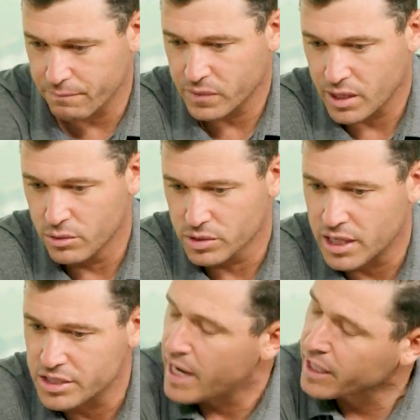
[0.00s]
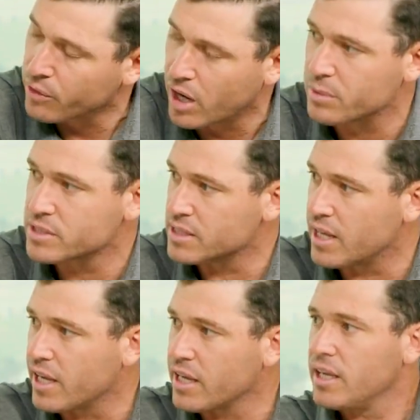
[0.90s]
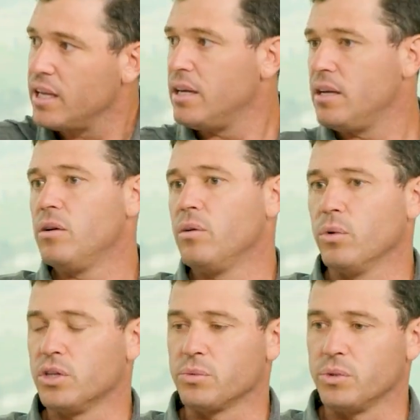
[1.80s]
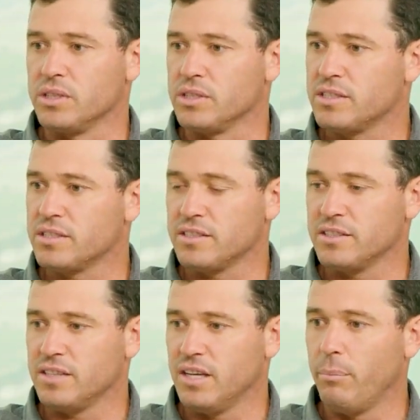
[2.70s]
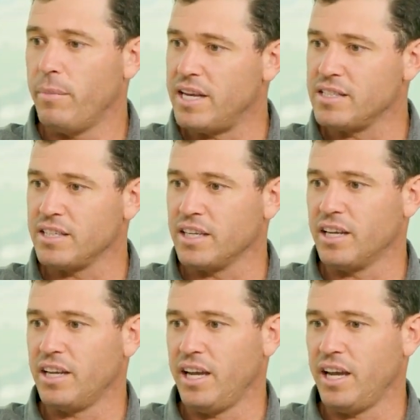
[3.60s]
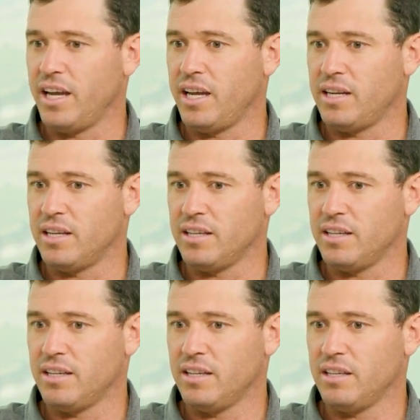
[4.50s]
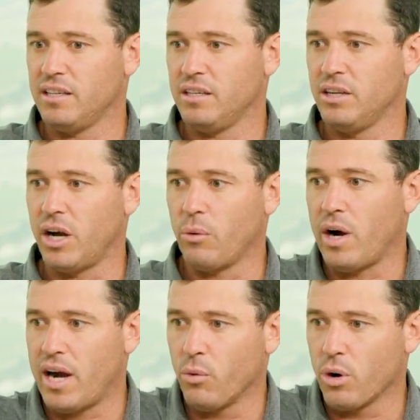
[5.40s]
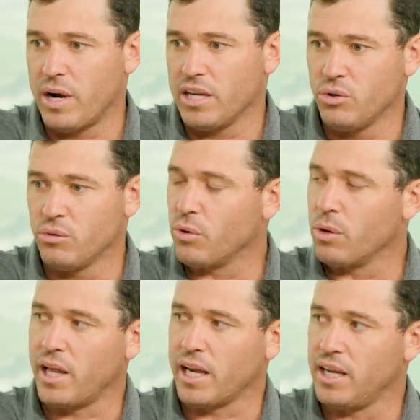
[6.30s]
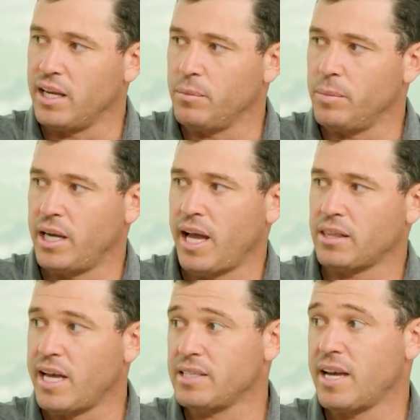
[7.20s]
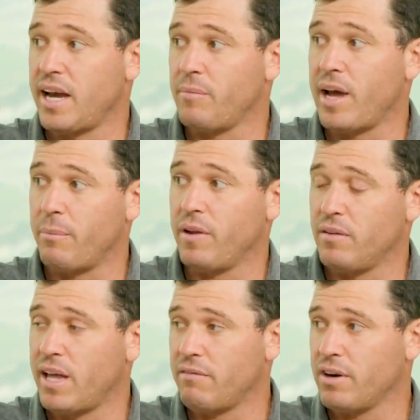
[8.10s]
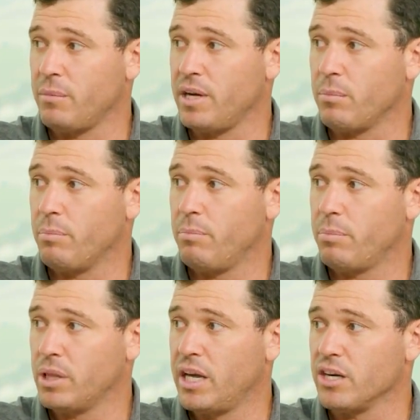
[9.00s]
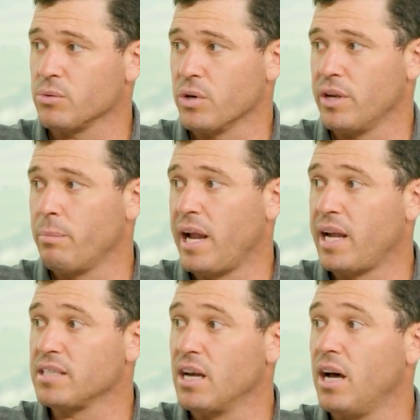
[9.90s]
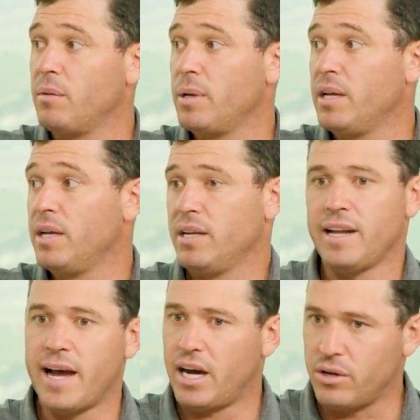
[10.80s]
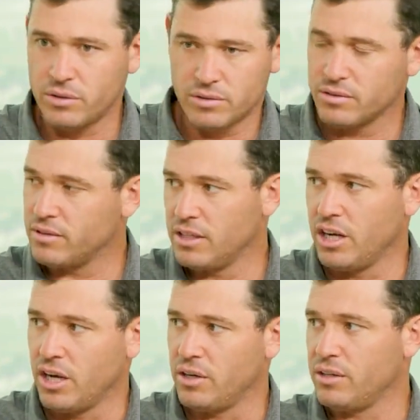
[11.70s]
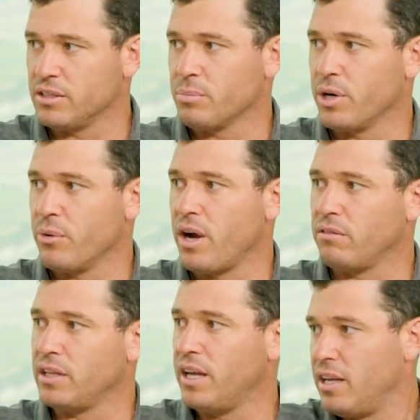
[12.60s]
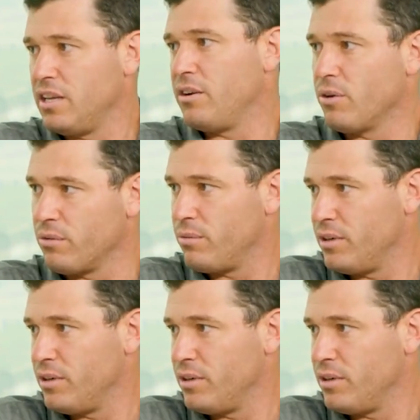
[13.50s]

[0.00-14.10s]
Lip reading: it was on Jackie Robinson Day, which was amazing. And I wore my uniform like him, and at that time not very many players wore their pants up. Okay. Now it's pretty relevant, or